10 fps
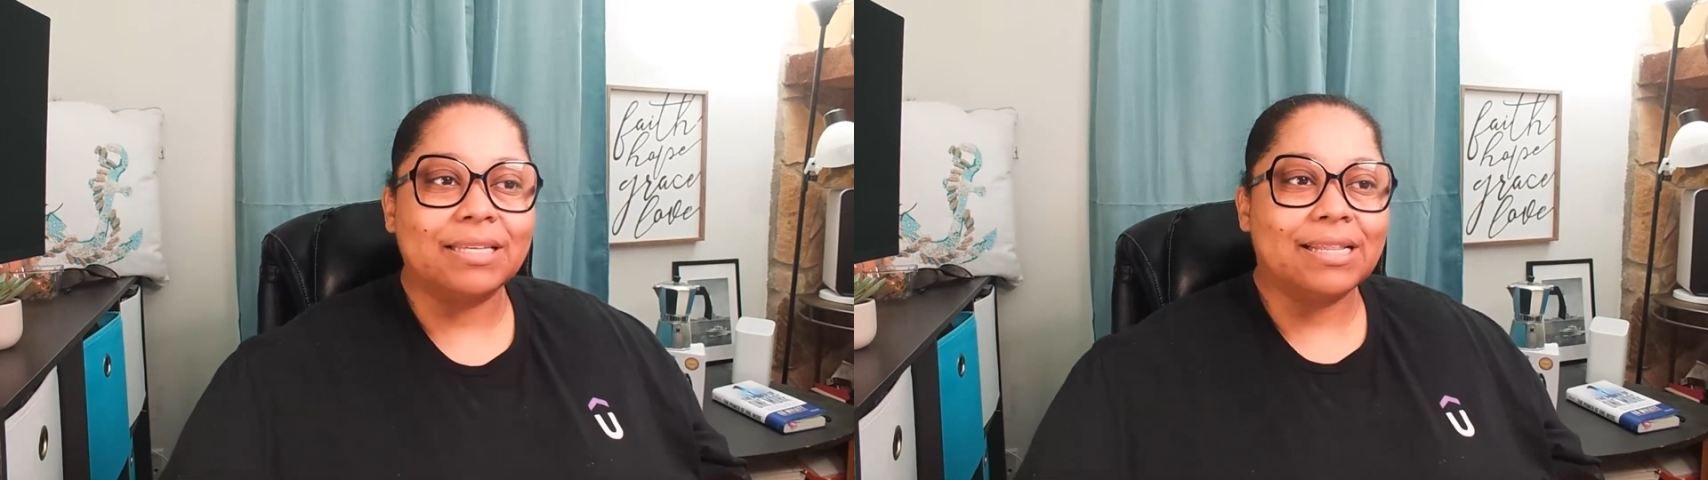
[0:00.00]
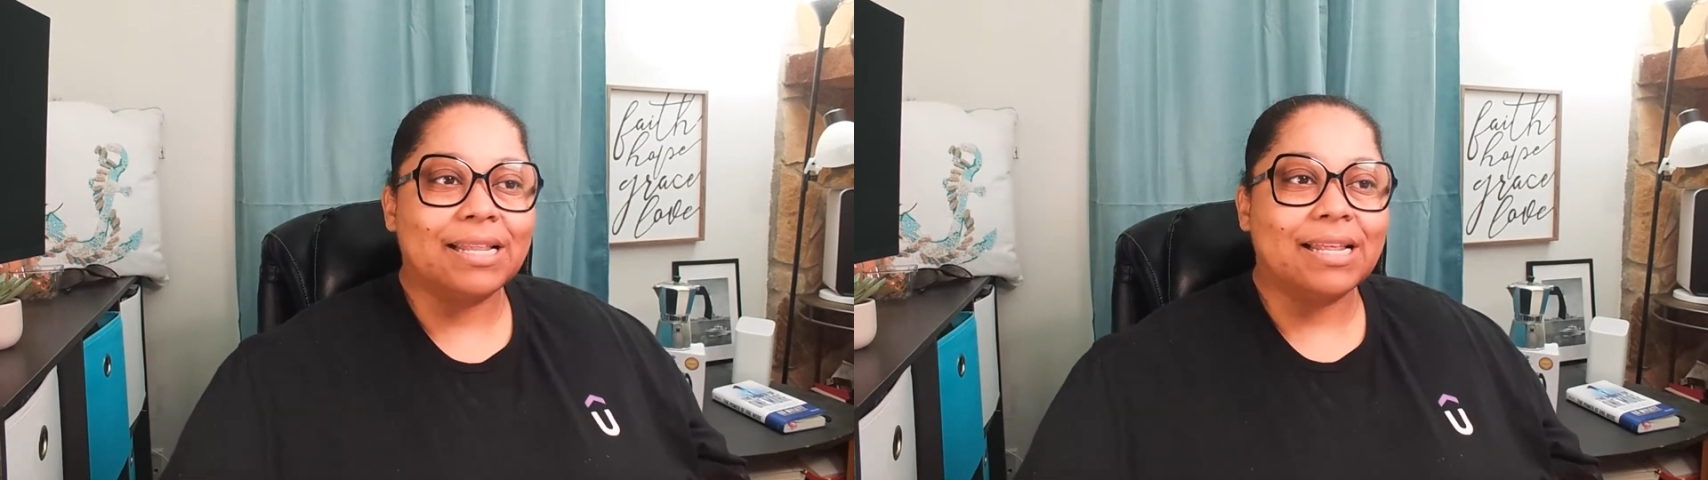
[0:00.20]

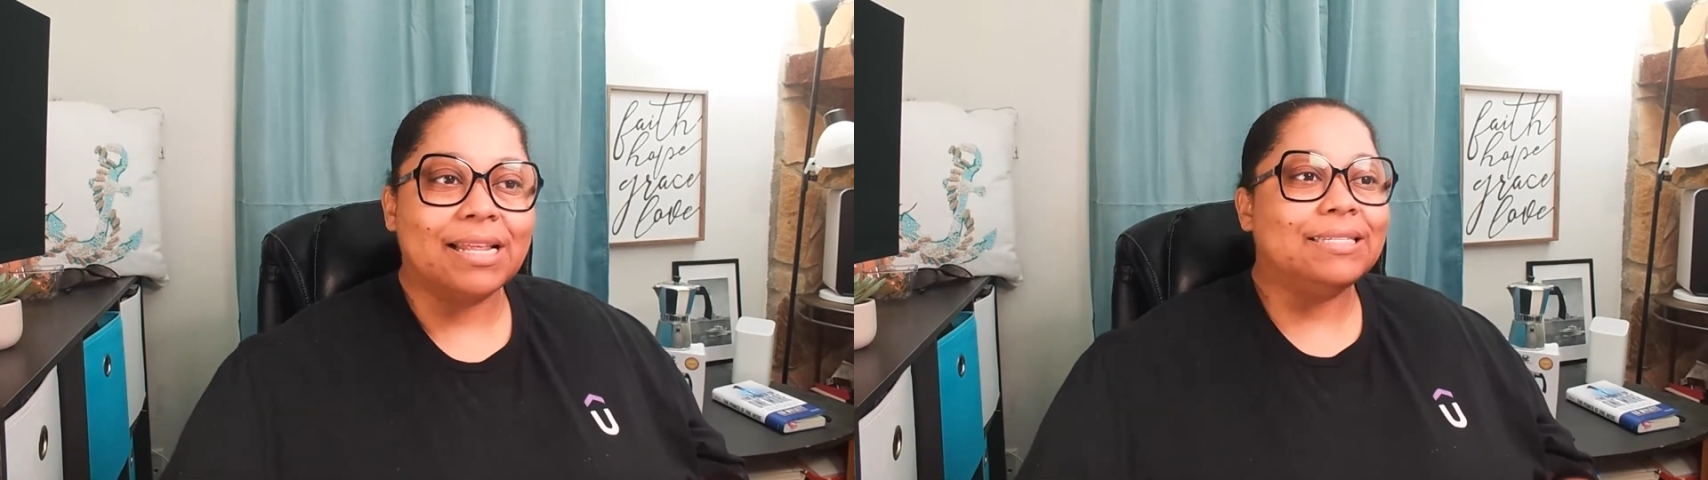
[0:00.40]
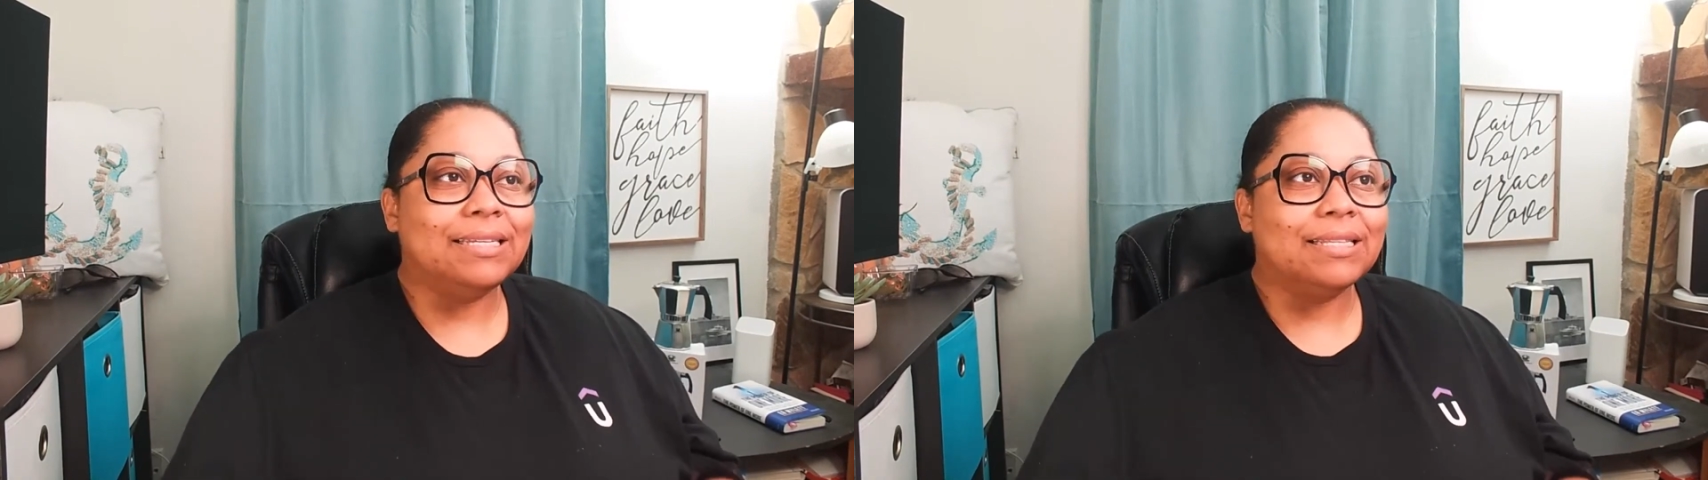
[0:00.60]
and then I
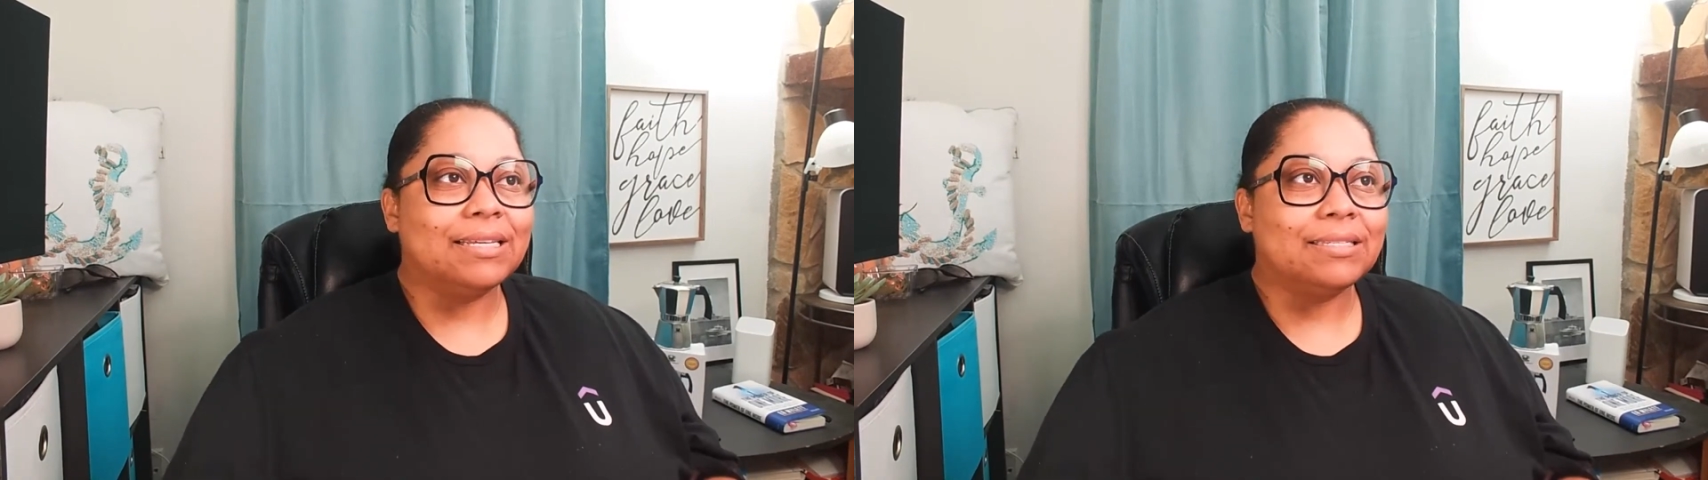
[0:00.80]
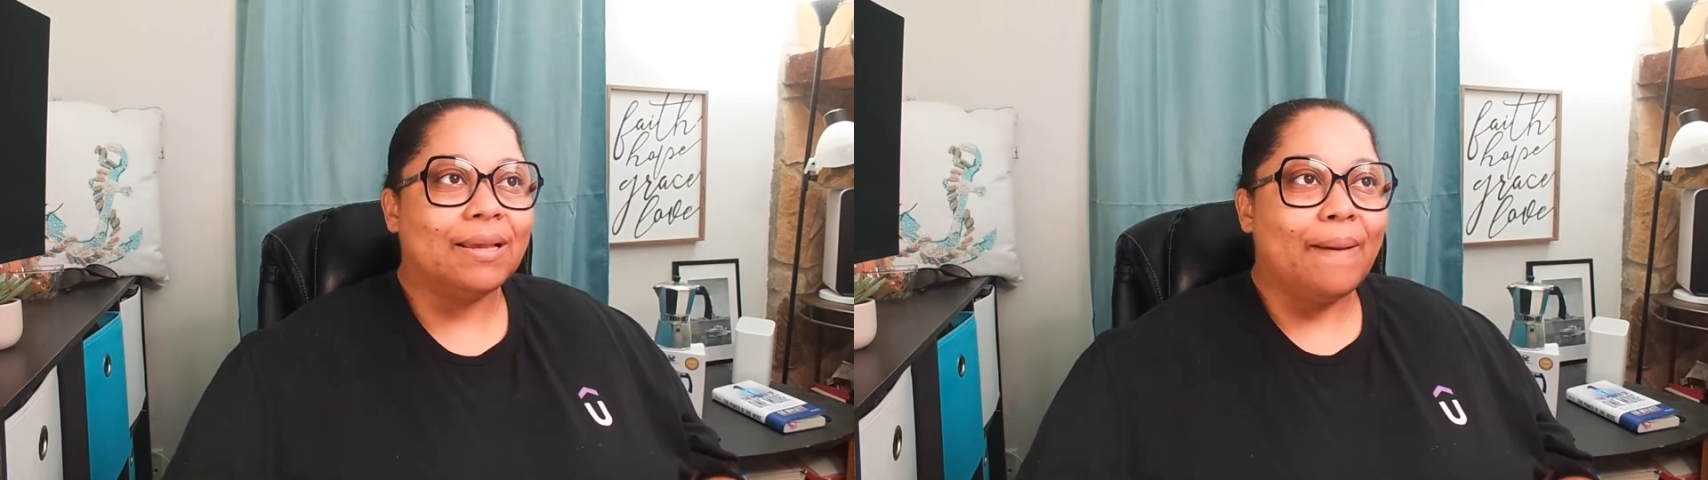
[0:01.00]
seen
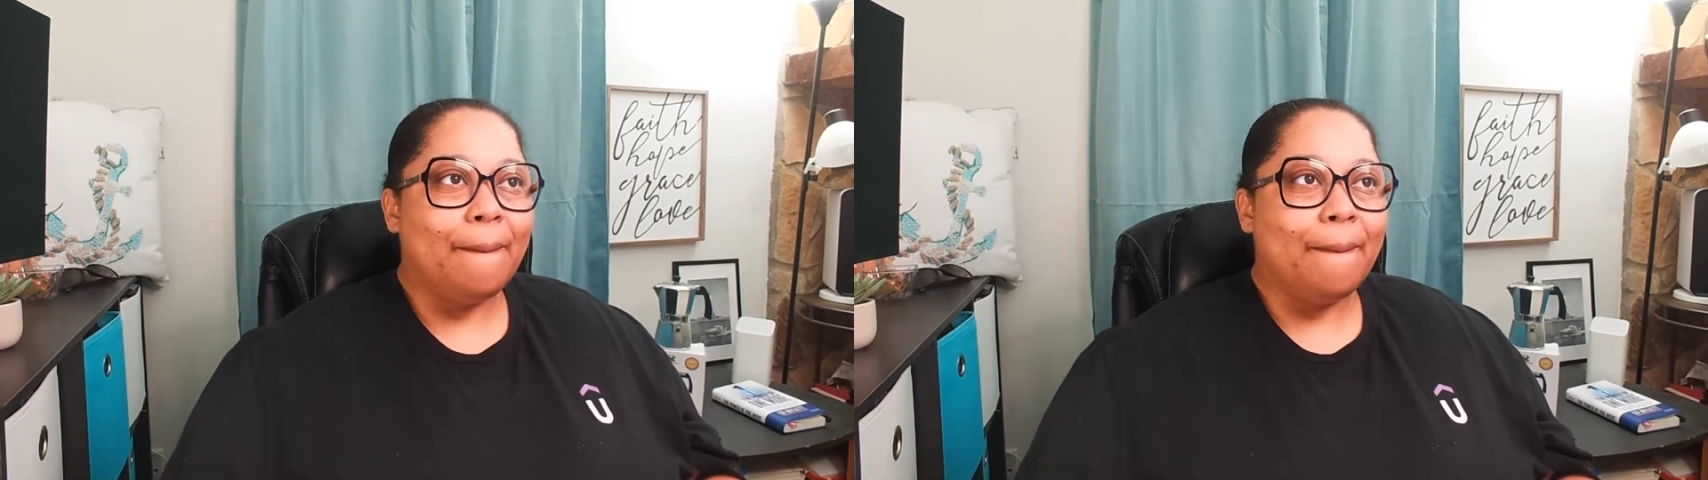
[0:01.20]
this